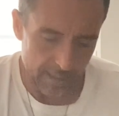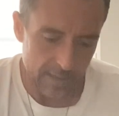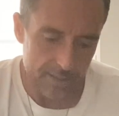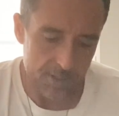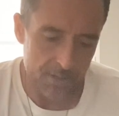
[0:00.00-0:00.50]

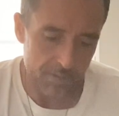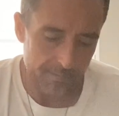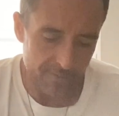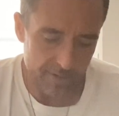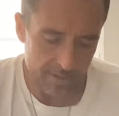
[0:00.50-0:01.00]
Sun
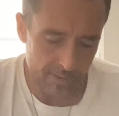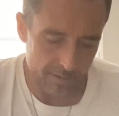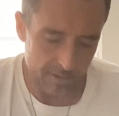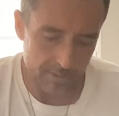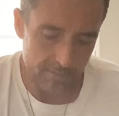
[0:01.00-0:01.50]
in
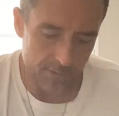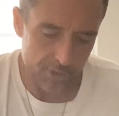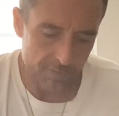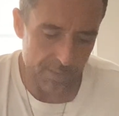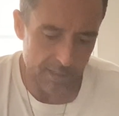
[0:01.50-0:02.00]
Virgo,
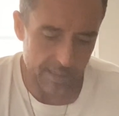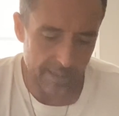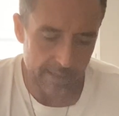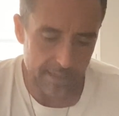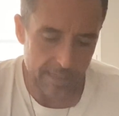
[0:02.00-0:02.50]
Jupiter
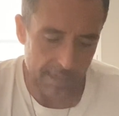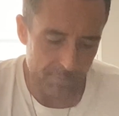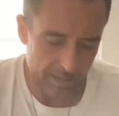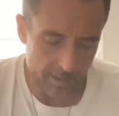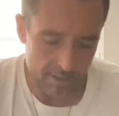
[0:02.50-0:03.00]
in
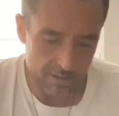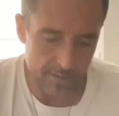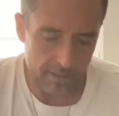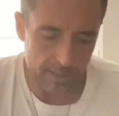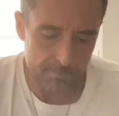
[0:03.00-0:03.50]

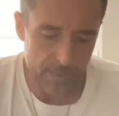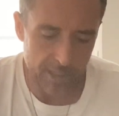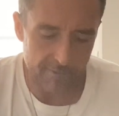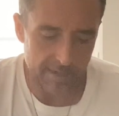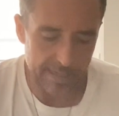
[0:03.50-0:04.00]
Capricorn,
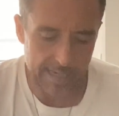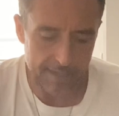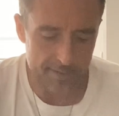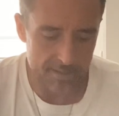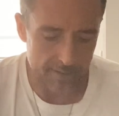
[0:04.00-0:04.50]
Mercury in
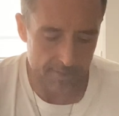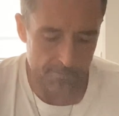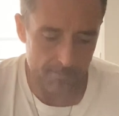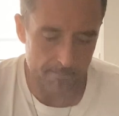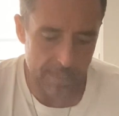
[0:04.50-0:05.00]
Cancer,
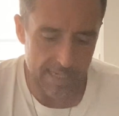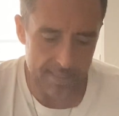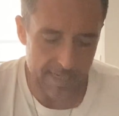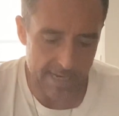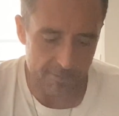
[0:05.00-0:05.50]
Mars
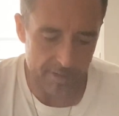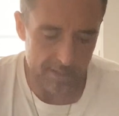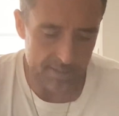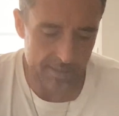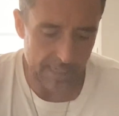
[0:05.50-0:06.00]
in
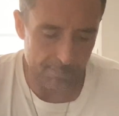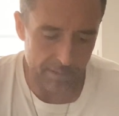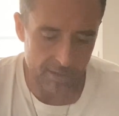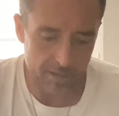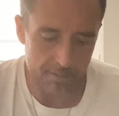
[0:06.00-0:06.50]
Aries,
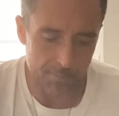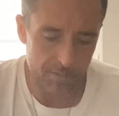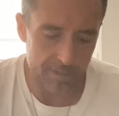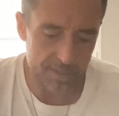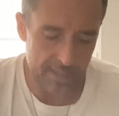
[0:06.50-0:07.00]
Capricorn,
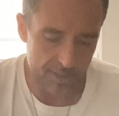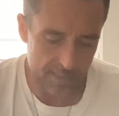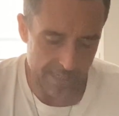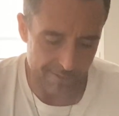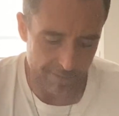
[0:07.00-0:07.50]
Moon in
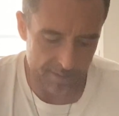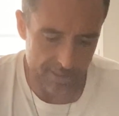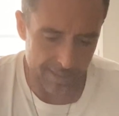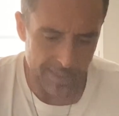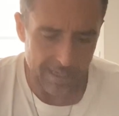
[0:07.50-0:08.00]

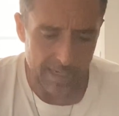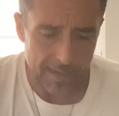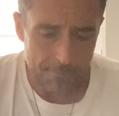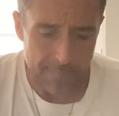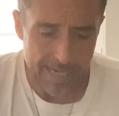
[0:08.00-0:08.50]
Sagittarius,
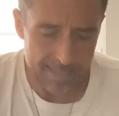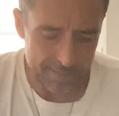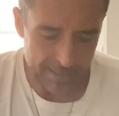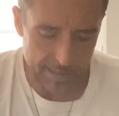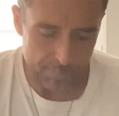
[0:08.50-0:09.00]
Mars
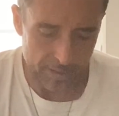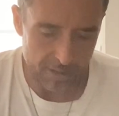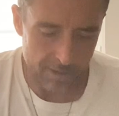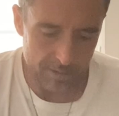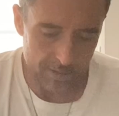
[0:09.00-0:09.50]
in
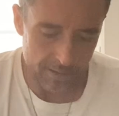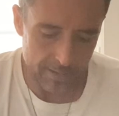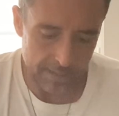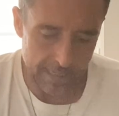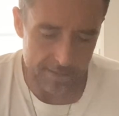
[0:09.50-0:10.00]
Capricorn,
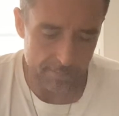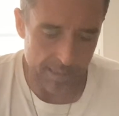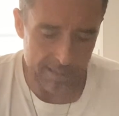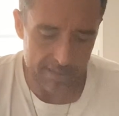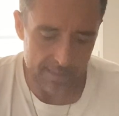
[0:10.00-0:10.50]
Cancer
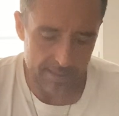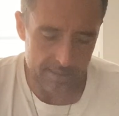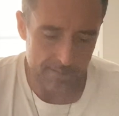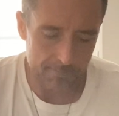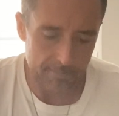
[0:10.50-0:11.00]

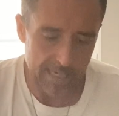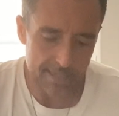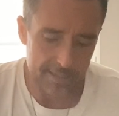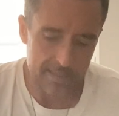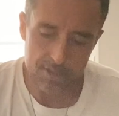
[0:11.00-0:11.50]
Pisces,
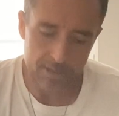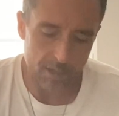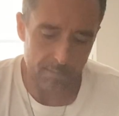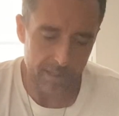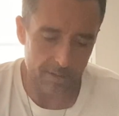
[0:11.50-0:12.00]
Mars in
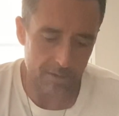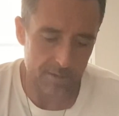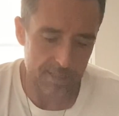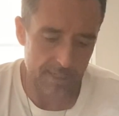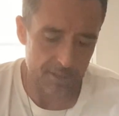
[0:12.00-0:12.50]
Scorpio,
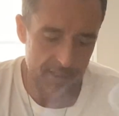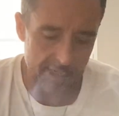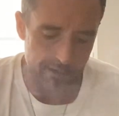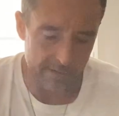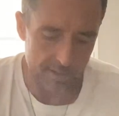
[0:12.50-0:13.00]

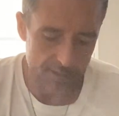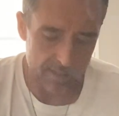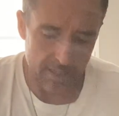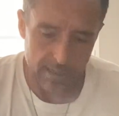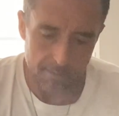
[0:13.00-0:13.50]

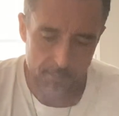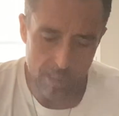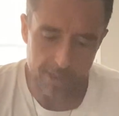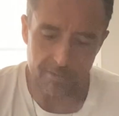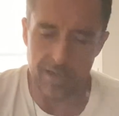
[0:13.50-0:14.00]
Sagittarius,
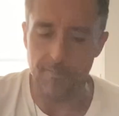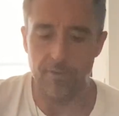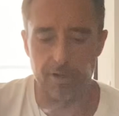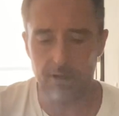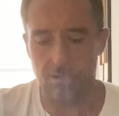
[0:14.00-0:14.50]
Mercury in
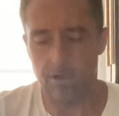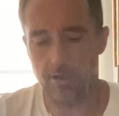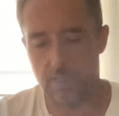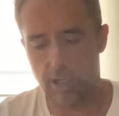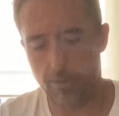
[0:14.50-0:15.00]

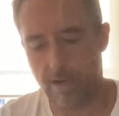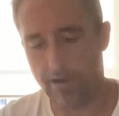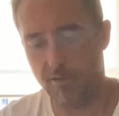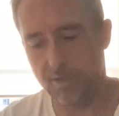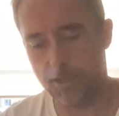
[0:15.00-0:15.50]
Virgo,
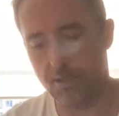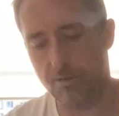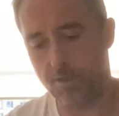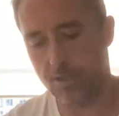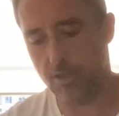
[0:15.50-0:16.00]
Aquarius, Sun
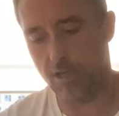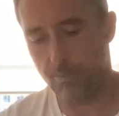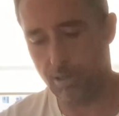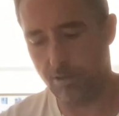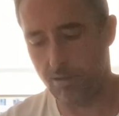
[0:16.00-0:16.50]
in
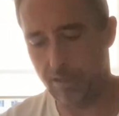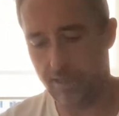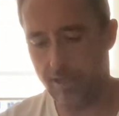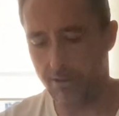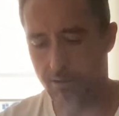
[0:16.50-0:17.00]
Scorpio,
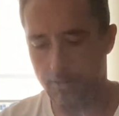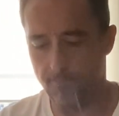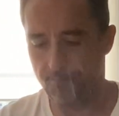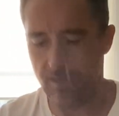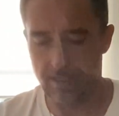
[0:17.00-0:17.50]
Leo.
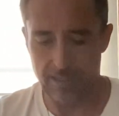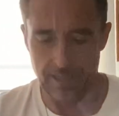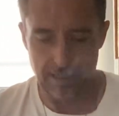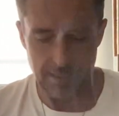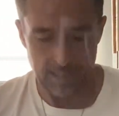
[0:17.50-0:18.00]

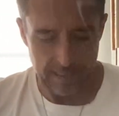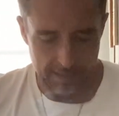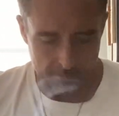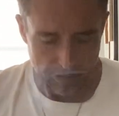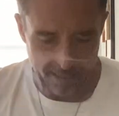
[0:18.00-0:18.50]

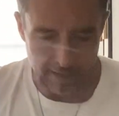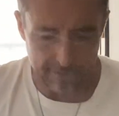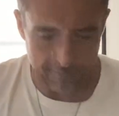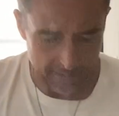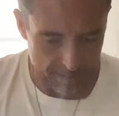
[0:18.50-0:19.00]
We
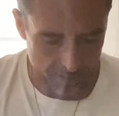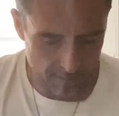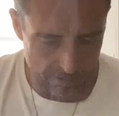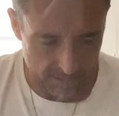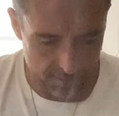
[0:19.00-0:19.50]
have
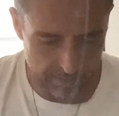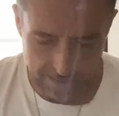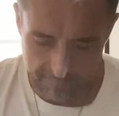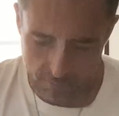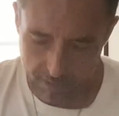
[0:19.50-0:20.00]
swords, we
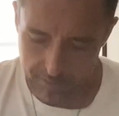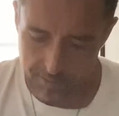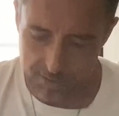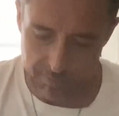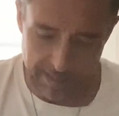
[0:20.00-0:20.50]
have
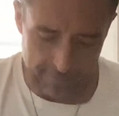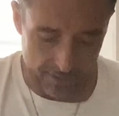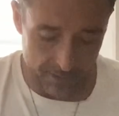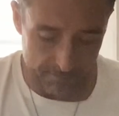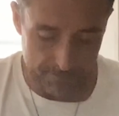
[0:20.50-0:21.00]
wands, we have
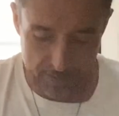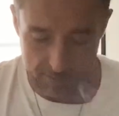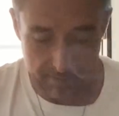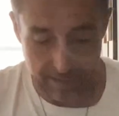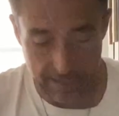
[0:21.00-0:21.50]

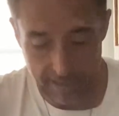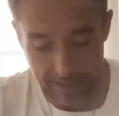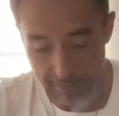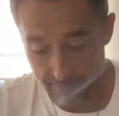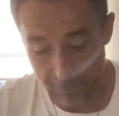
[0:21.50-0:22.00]
cups, we
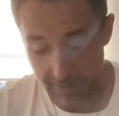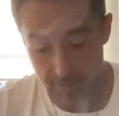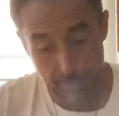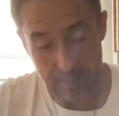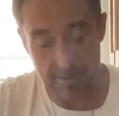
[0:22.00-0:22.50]
have the
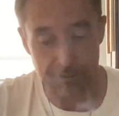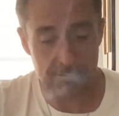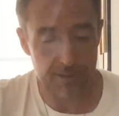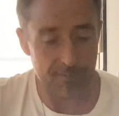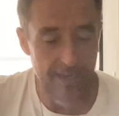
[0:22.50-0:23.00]

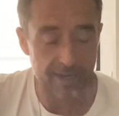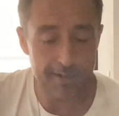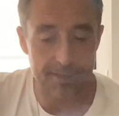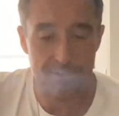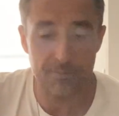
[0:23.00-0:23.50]
pentacles of the
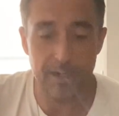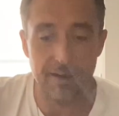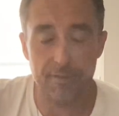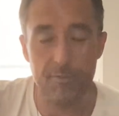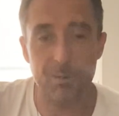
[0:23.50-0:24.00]
eight. We
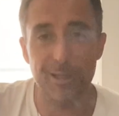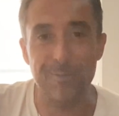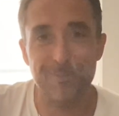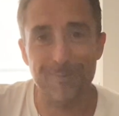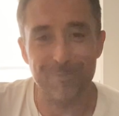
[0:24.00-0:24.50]
have everybody.
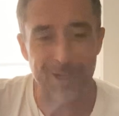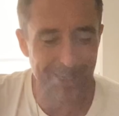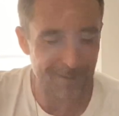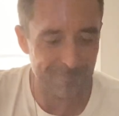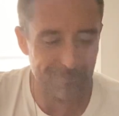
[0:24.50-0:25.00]

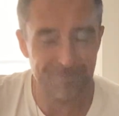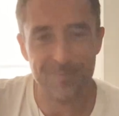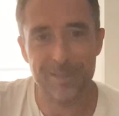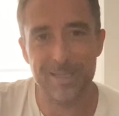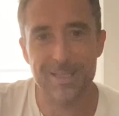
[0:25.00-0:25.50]
Okay?
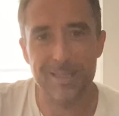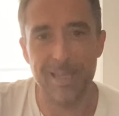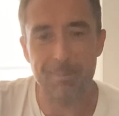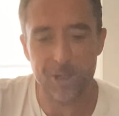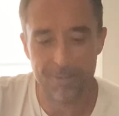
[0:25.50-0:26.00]

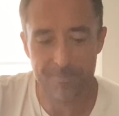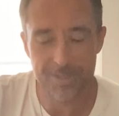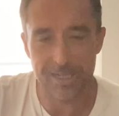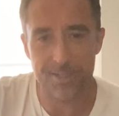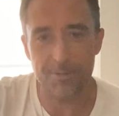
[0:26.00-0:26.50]
Let me know.
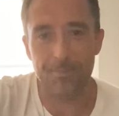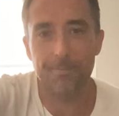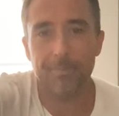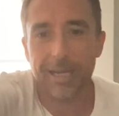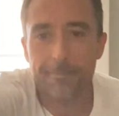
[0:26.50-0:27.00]
See you soon.
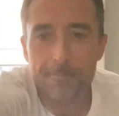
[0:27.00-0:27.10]
Bye.